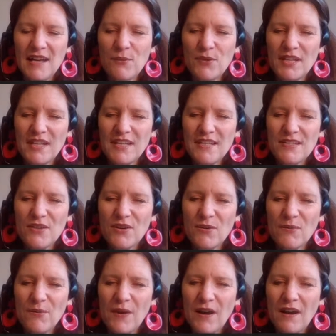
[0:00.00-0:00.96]
And when it has
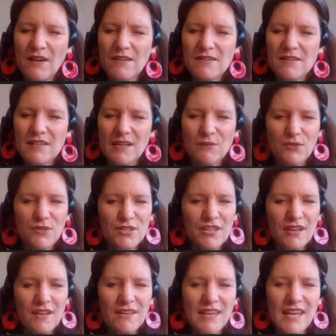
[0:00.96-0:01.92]
gone past, I will
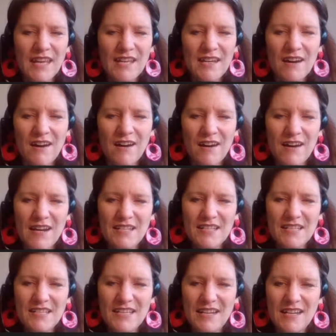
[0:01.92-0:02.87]
turn the inner eye
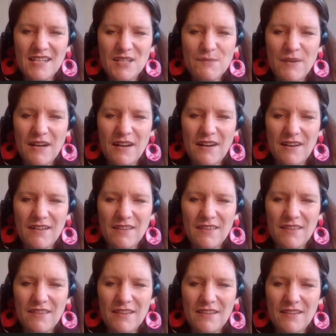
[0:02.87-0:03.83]
to see its path.
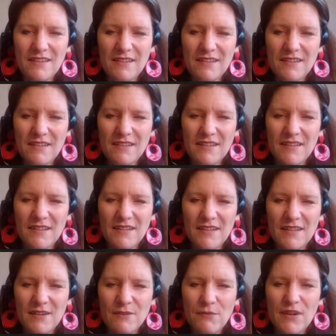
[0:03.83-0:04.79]

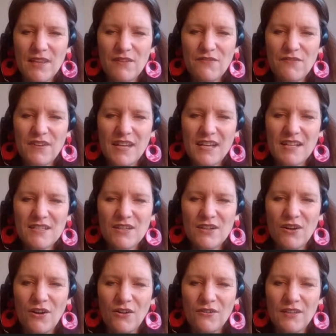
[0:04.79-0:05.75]
Where the fear has
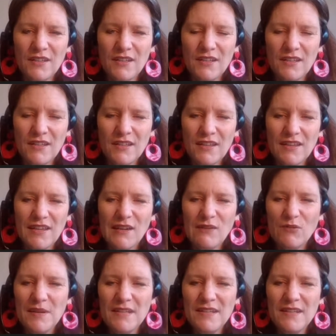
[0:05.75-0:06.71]
gone,
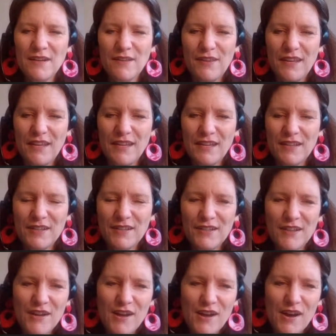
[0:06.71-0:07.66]
there will be nothing.
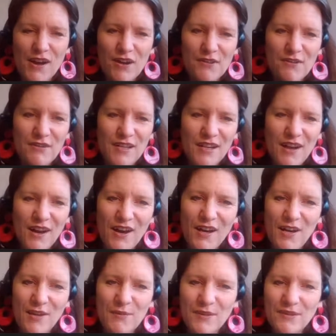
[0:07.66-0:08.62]
Only
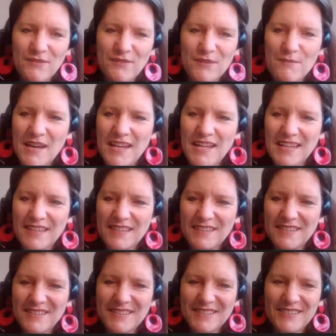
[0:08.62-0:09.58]
I will
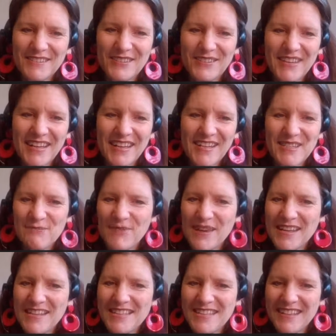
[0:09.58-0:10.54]
remain. Oh, that is
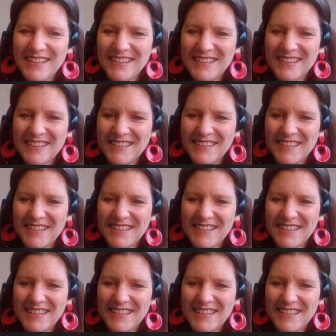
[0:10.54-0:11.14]
amazing.